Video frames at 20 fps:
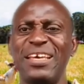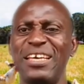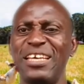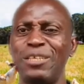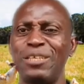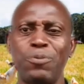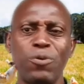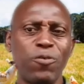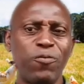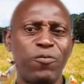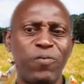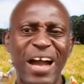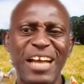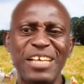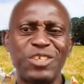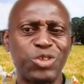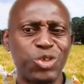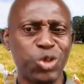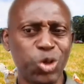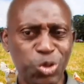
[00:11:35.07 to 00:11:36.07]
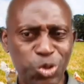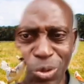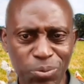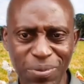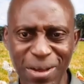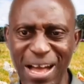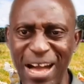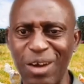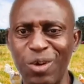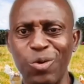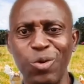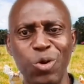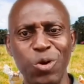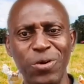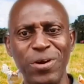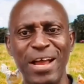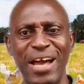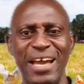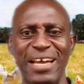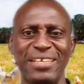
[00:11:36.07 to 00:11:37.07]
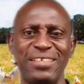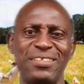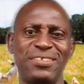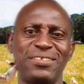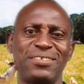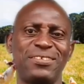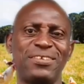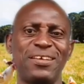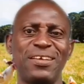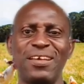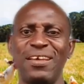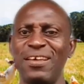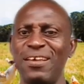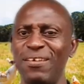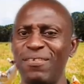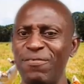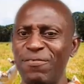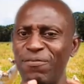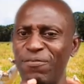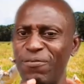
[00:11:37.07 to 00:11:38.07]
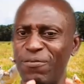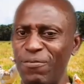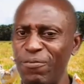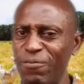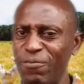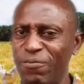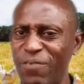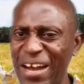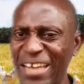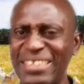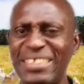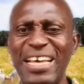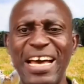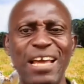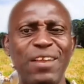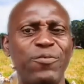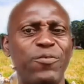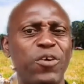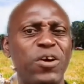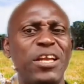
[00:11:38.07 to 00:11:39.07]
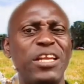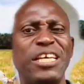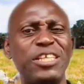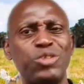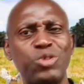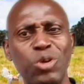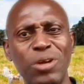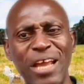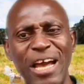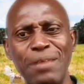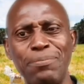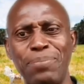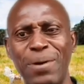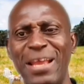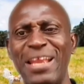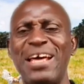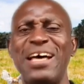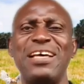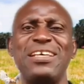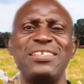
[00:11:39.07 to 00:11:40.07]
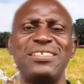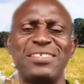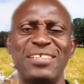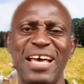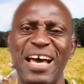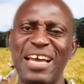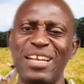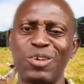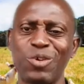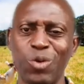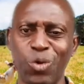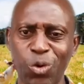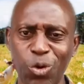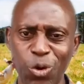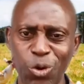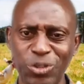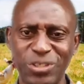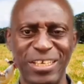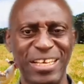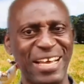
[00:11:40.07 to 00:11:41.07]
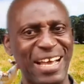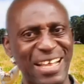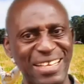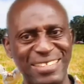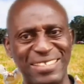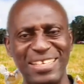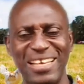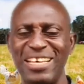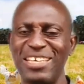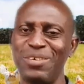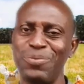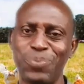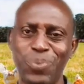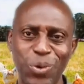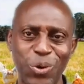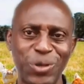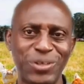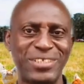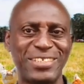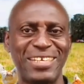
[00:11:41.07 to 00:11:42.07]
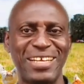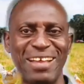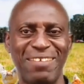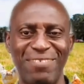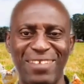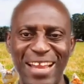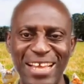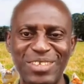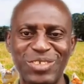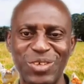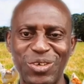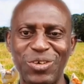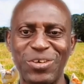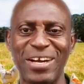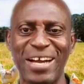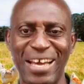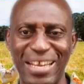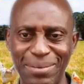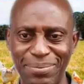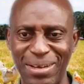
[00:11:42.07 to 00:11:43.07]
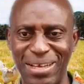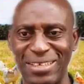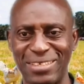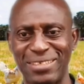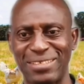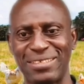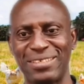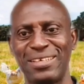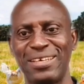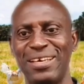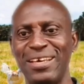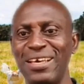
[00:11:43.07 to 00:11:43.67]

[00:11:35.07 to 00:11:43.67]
It provides sodium and chloride, vital for electrolyte balance and growth enhancer in poultry and livestock animals.